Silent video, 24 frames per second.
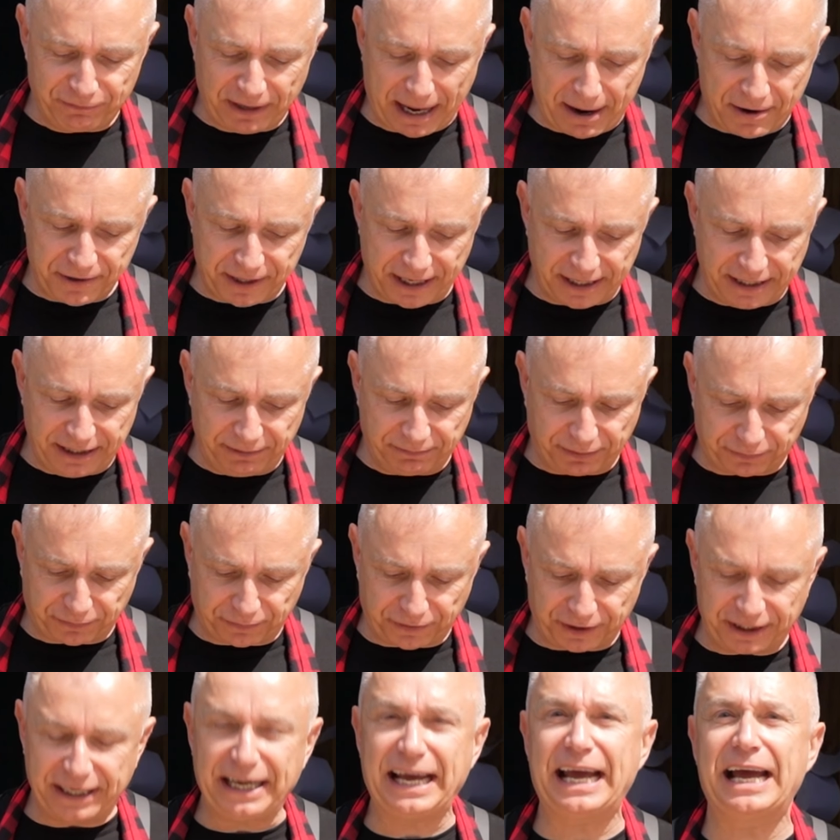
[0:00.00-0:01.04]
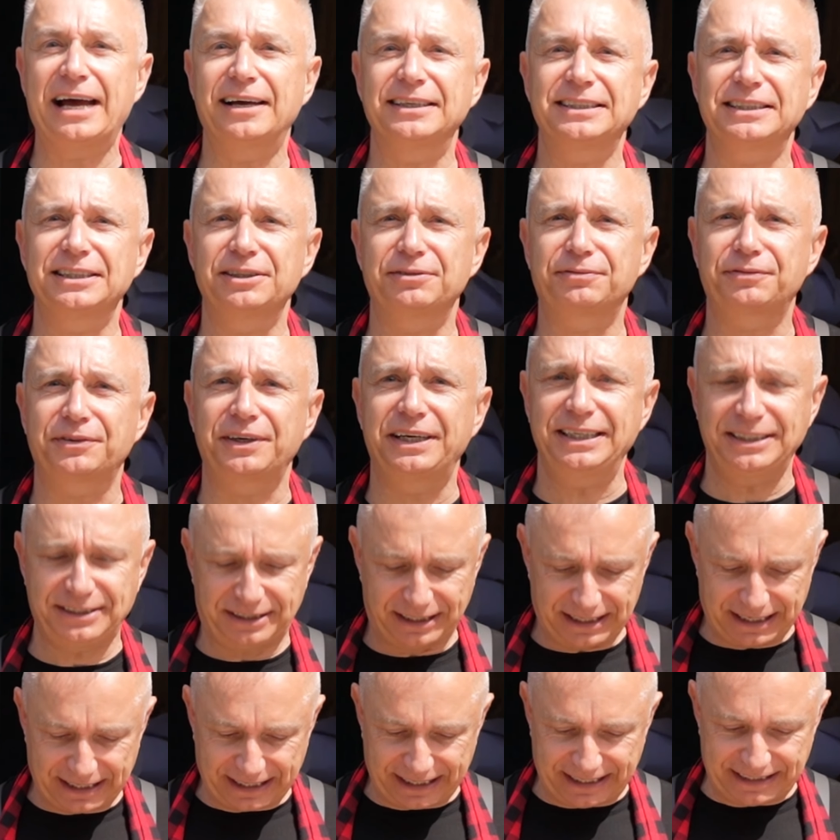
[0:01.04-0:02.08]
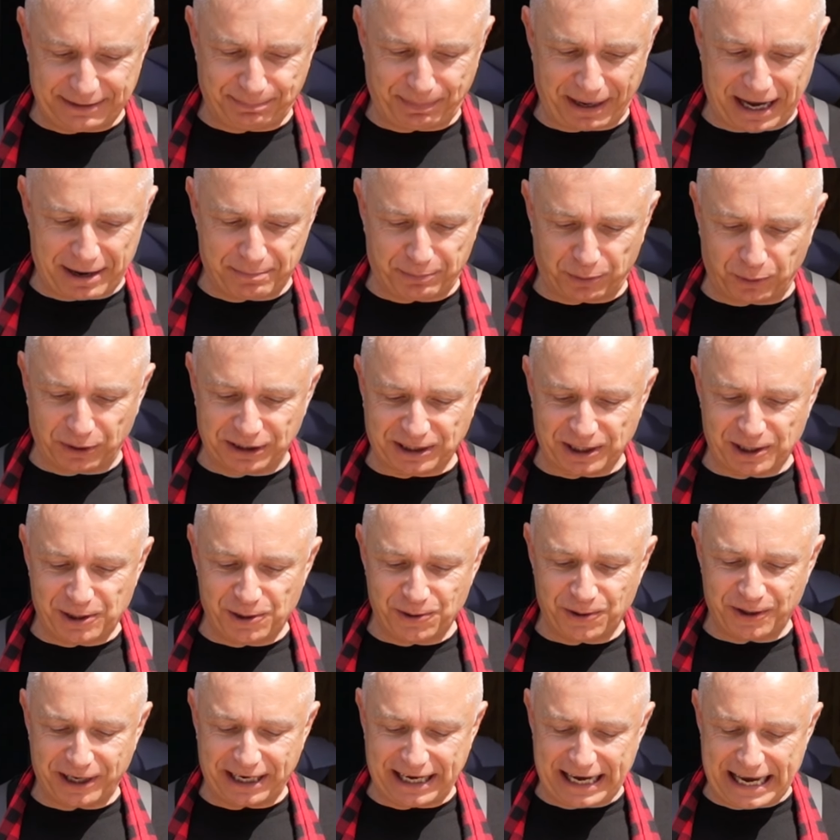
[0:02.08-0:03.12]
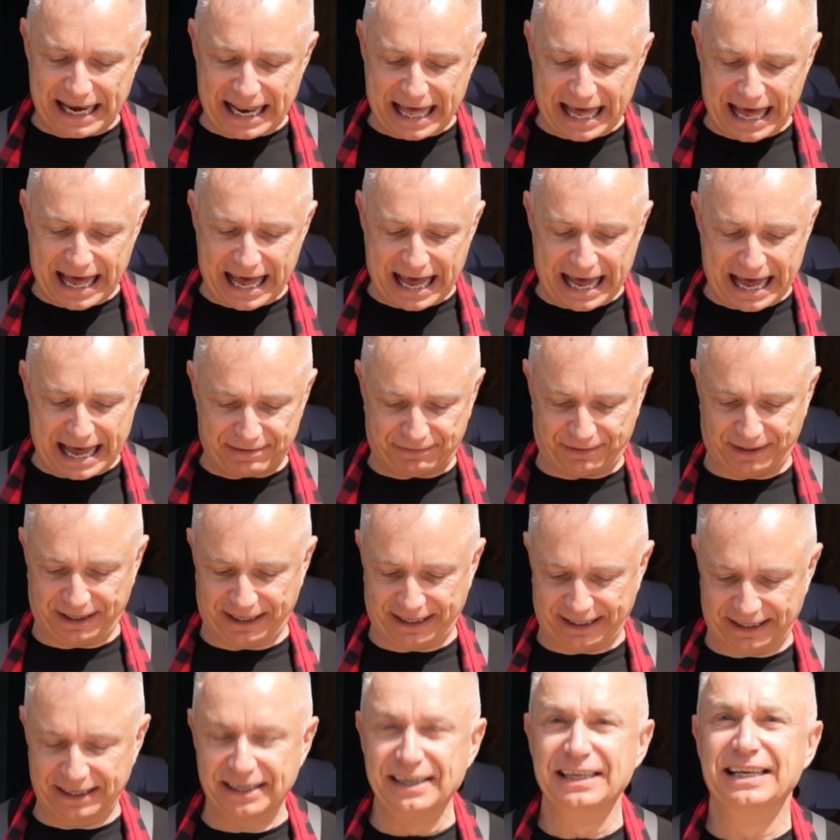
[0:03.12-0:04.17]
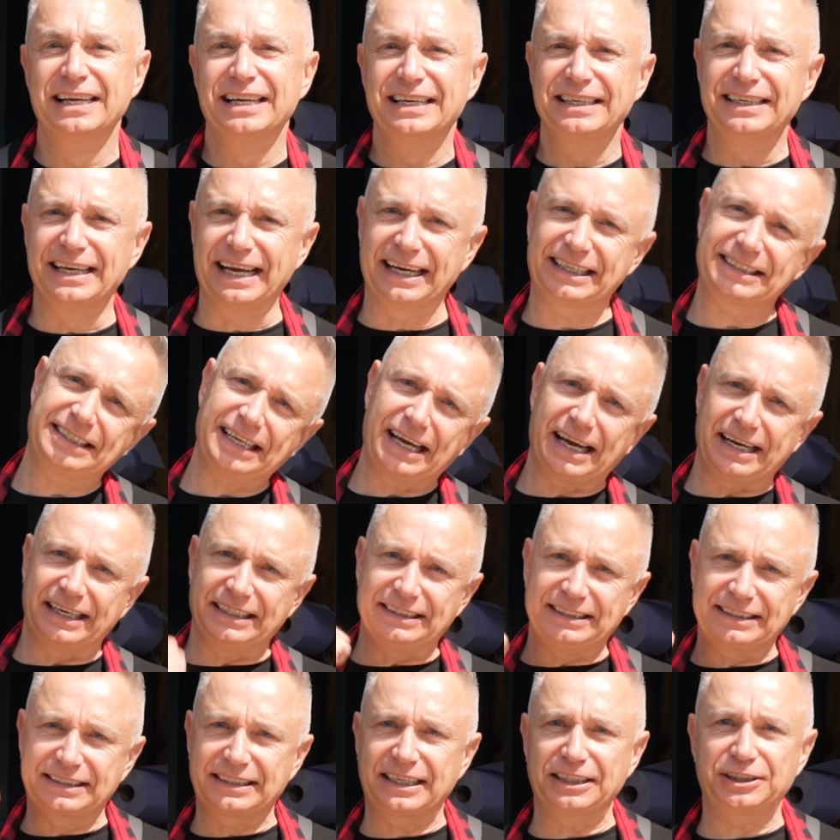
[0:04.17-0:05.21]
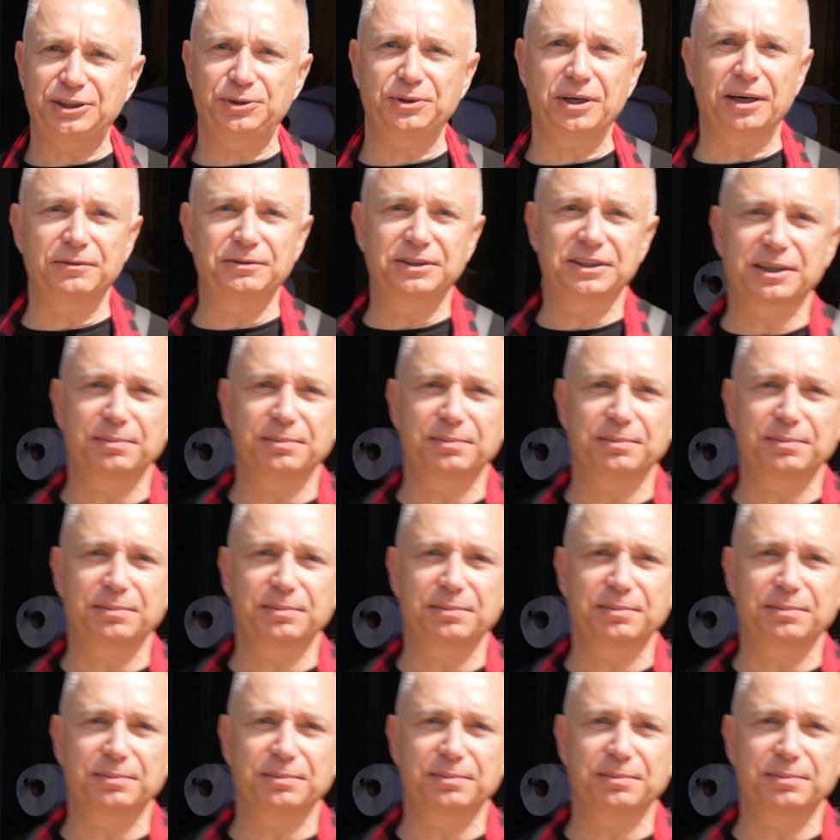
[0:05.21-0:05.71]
marinating for 3 hours in the fridge. These bad boys are looking lovely. Next stage, let's get you over to the